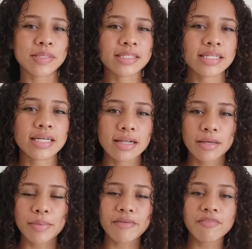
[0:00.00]
basically,
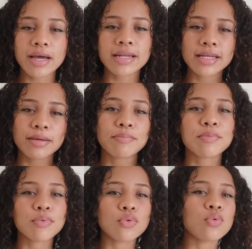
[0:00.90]
by finding them
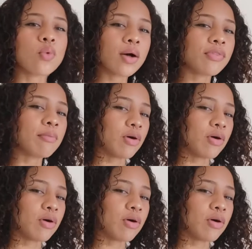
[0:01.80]
people who want them